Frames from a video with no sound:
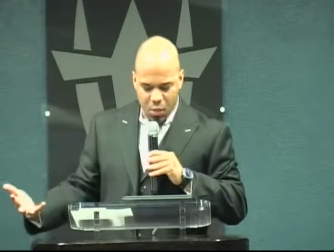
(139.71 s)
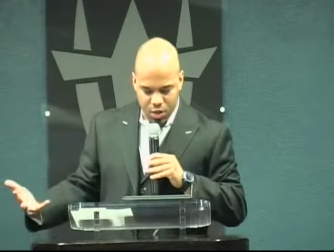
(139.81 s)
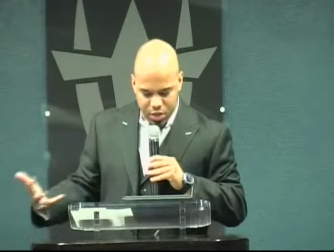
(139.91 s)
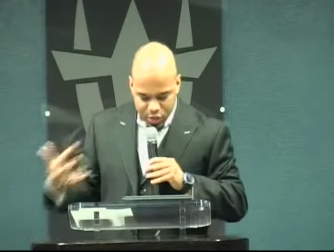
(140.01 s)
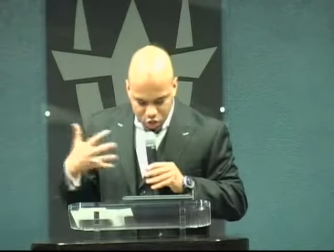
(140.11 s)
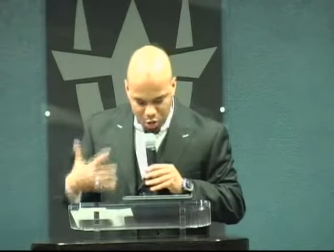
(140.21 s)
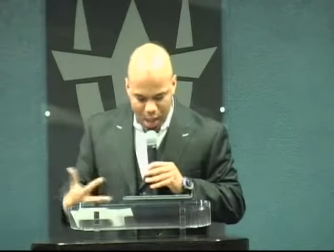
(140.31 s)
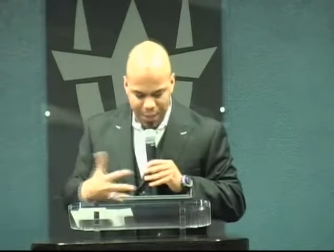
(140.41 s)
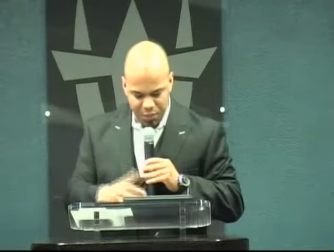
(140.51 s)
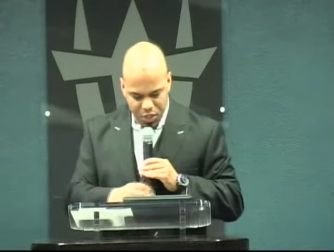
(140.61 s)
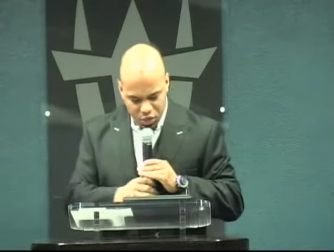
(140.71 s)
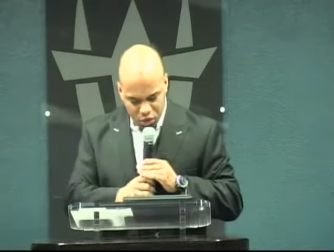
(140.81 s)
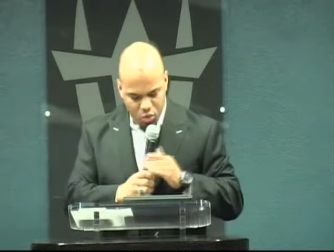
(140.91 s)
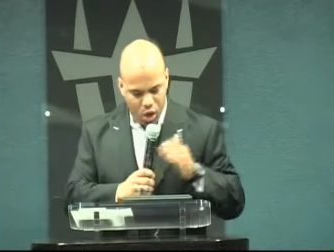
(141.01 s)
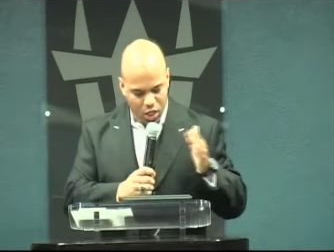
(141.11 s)
where they're trying to
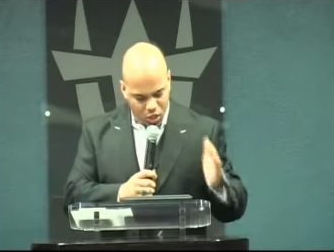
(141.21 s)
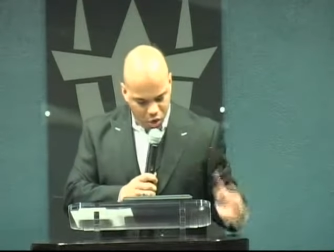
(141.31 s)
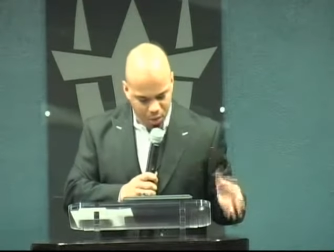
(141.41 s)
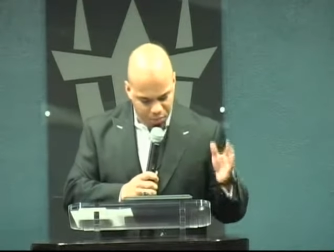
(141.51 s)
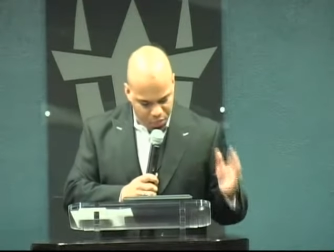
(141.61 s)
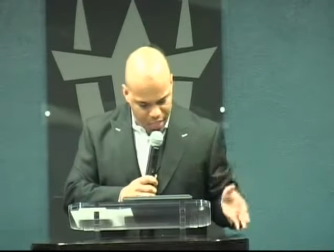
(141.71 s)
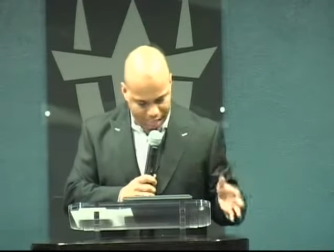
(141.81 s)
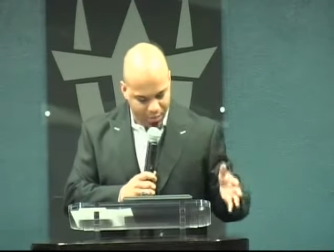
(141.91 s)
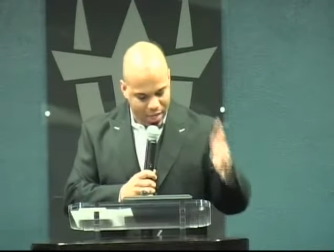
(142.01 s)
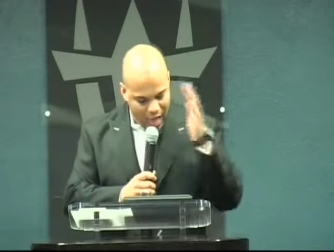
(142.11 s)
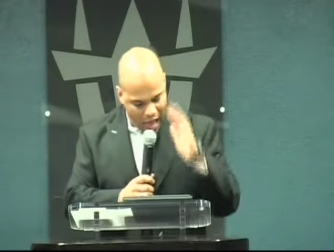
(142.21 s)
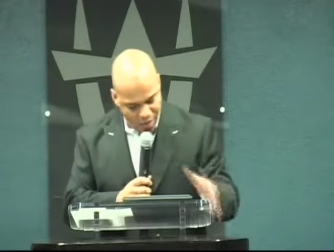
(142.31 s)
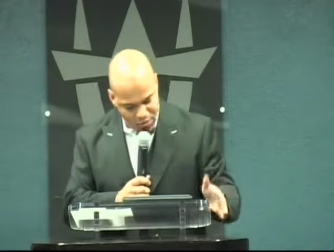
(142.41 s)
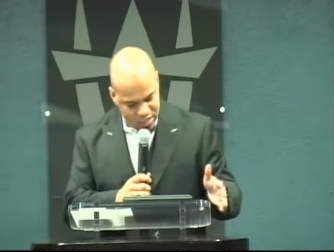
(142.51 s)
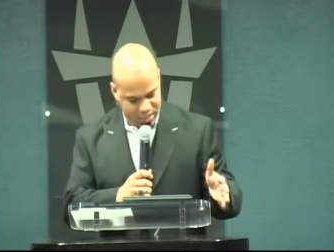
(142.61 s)
do a good thing, but
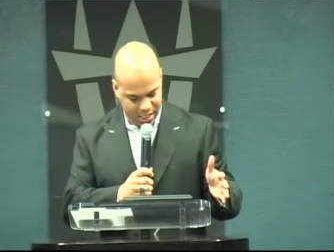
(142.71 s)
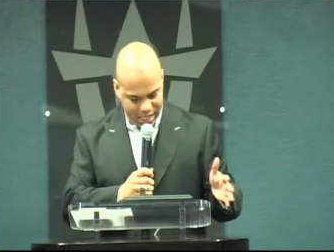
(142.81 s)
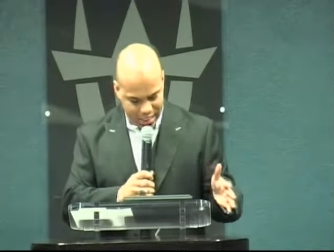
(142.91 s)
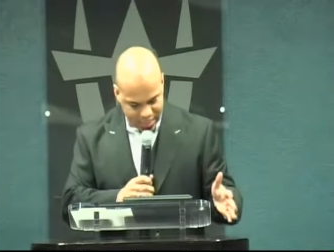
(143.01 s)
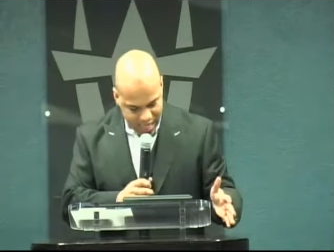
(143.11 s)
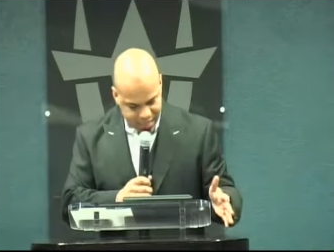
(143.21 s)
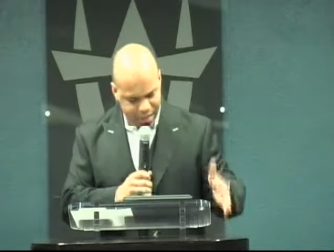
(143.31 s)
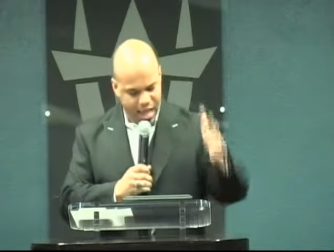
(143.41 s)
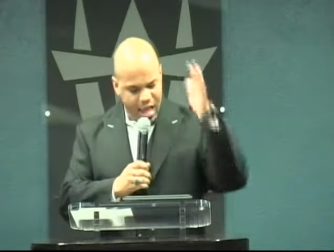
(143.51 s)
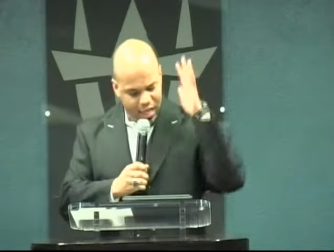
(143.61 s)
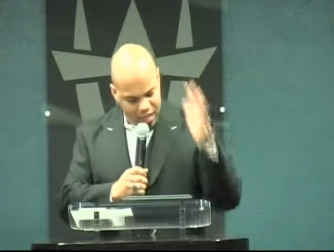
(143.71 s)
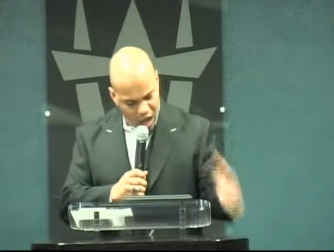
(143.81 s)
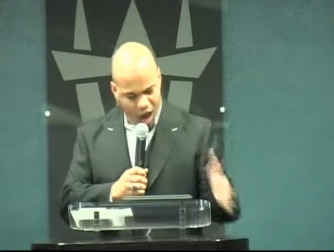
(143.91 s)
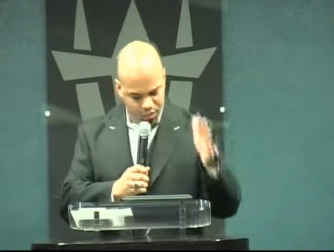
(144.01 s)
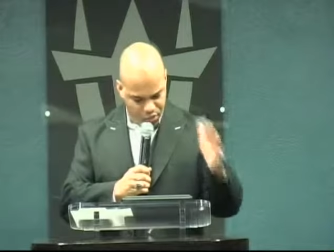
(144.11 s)
obviously it's not a
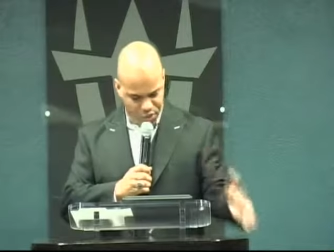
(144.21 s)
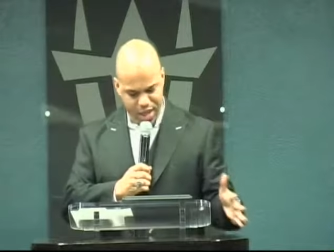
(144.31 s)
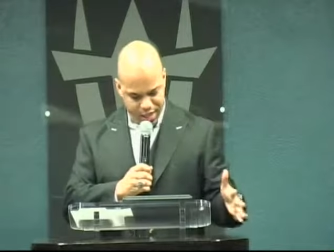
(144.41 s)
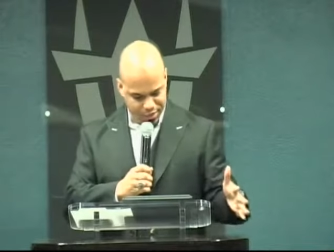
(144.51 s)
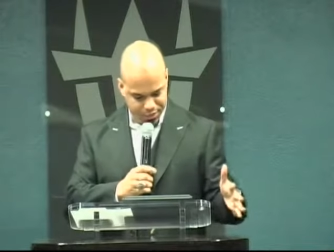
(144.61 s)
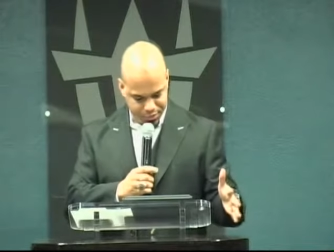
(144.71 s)
God thing.